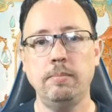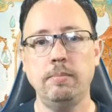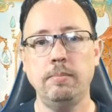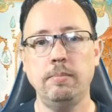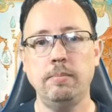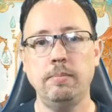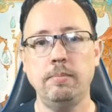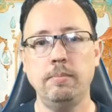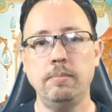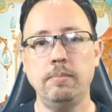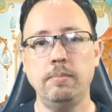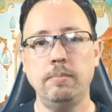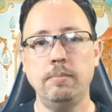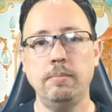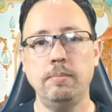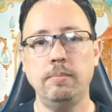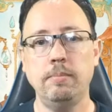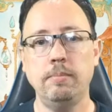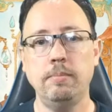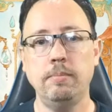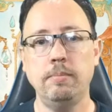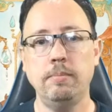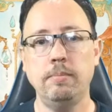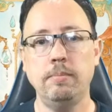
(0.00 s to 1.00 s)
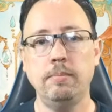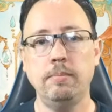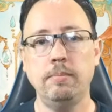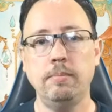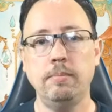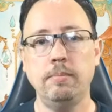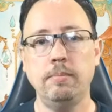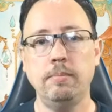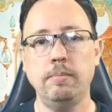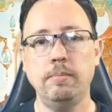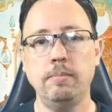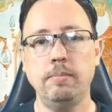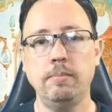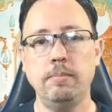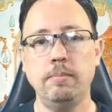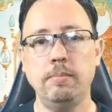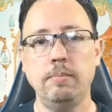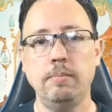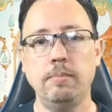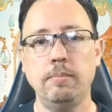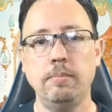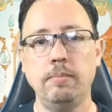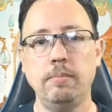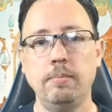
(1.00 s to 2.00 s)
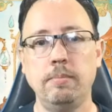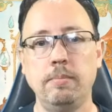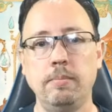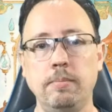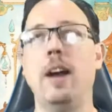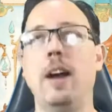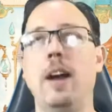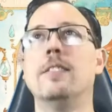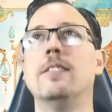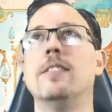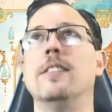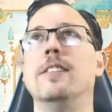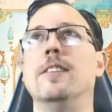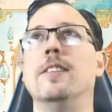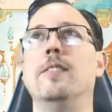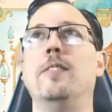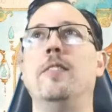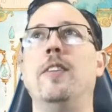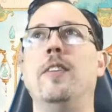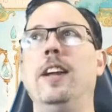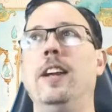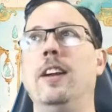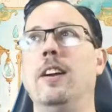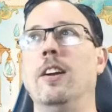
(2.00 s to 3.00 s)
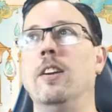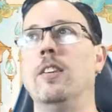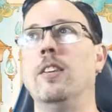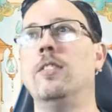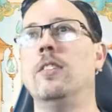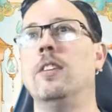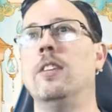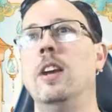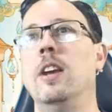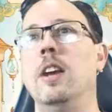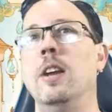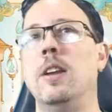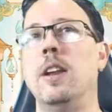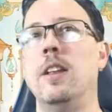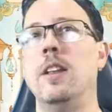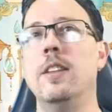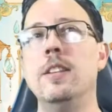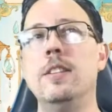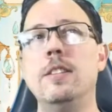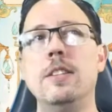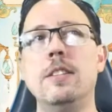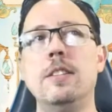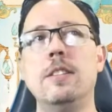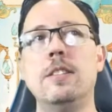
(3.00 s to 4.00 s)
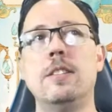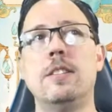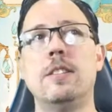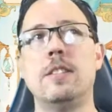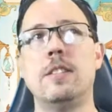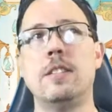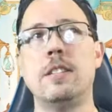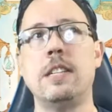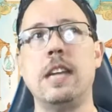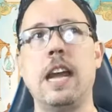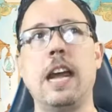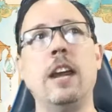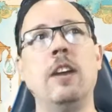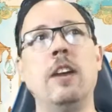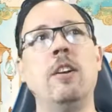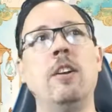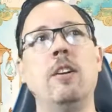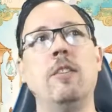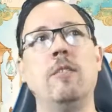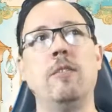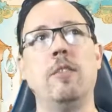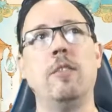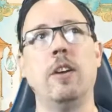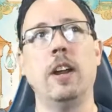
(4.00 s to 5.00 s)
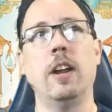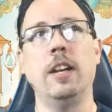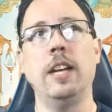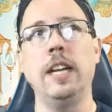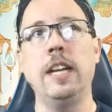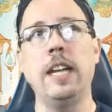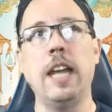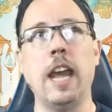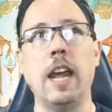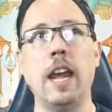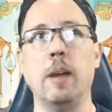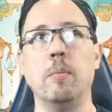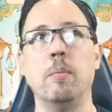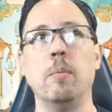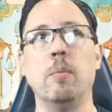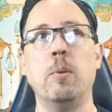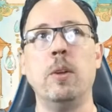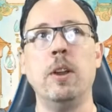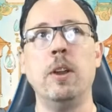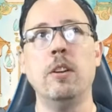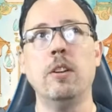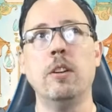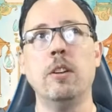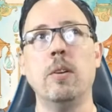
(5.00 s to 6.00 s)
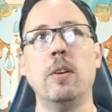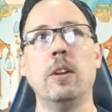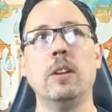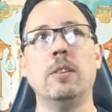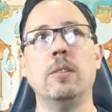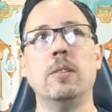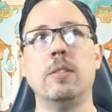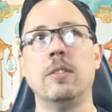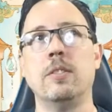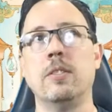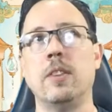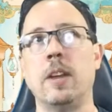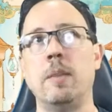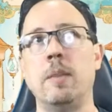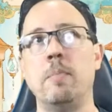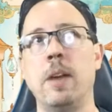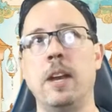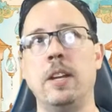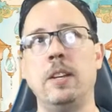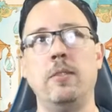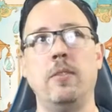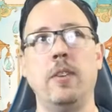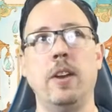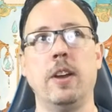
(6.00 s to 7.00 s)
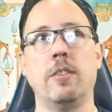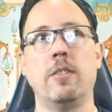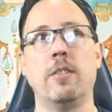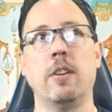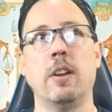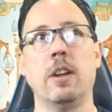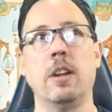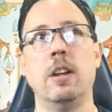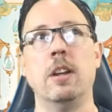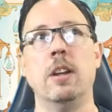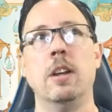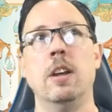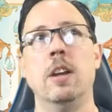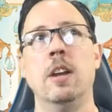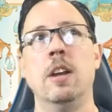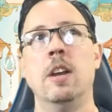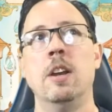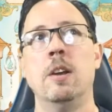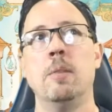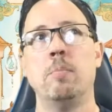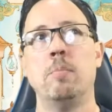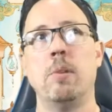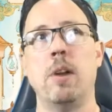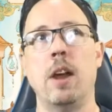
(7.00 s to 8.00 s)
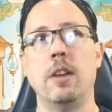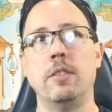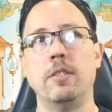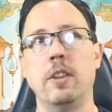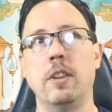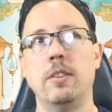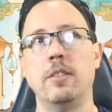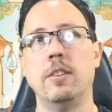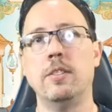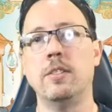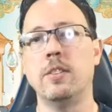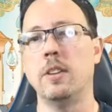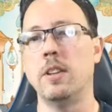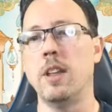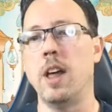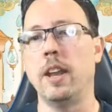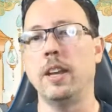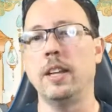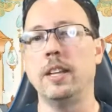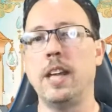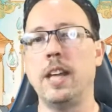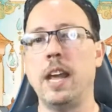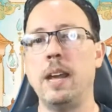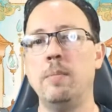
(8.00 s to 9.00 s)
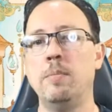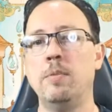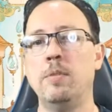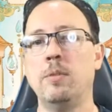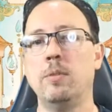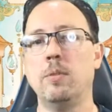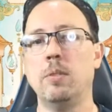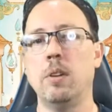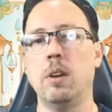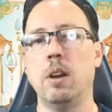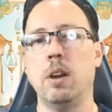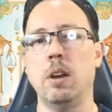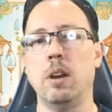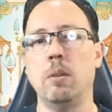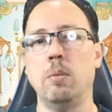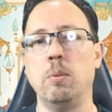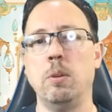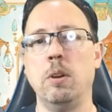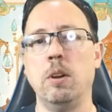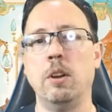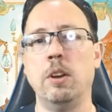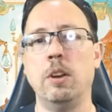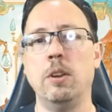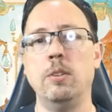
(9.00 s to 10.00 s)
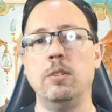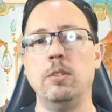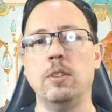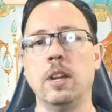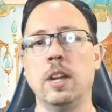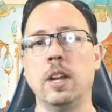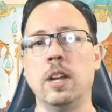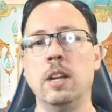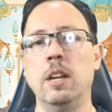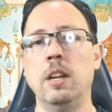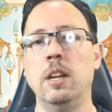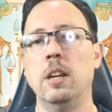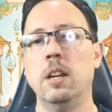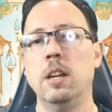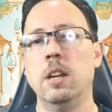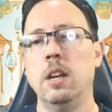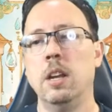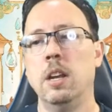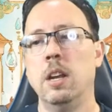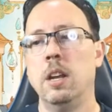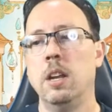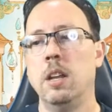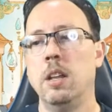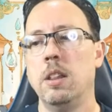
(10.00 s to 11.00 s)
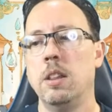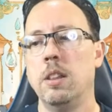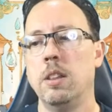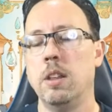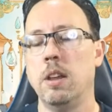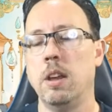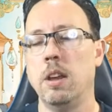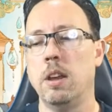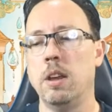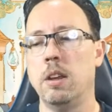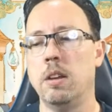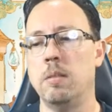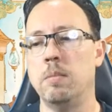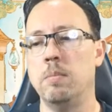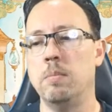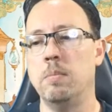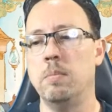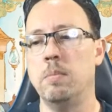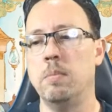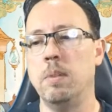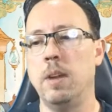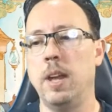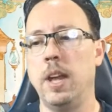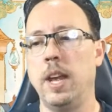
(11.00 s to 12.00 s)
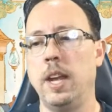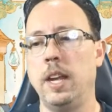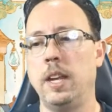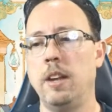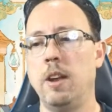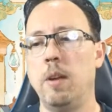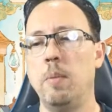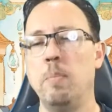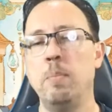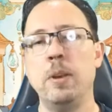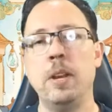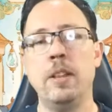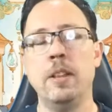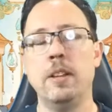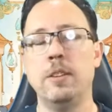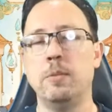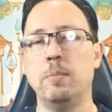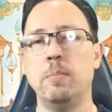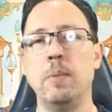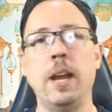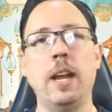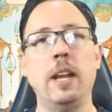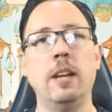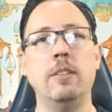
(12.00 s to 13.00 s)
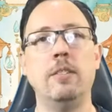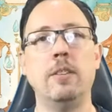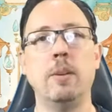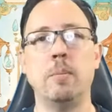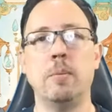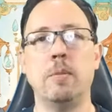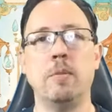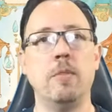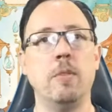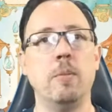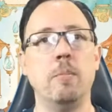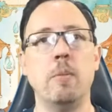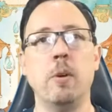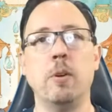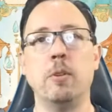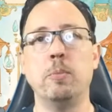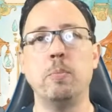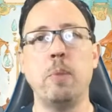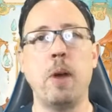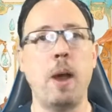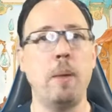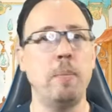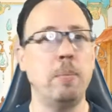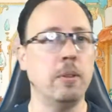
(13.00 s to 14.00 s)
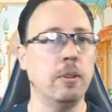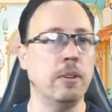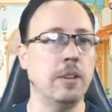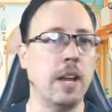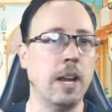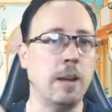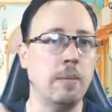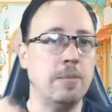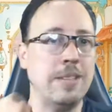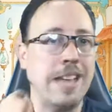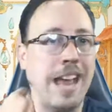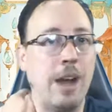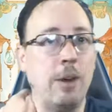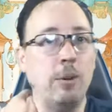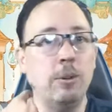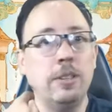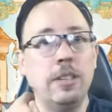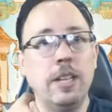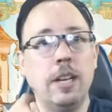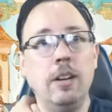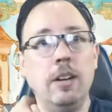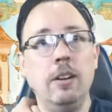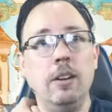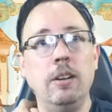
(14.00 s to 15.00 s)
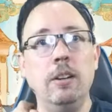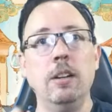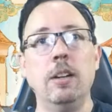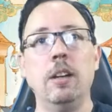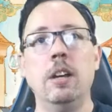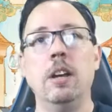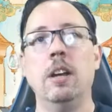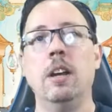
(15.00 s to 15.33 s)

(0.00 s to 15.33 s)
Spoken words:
How sunlight resistance is the box and the figures. Now, this is standard for any game. We are going through the same manufacturing process as a lot of games. We're using a company that's made some of the most popular games out there.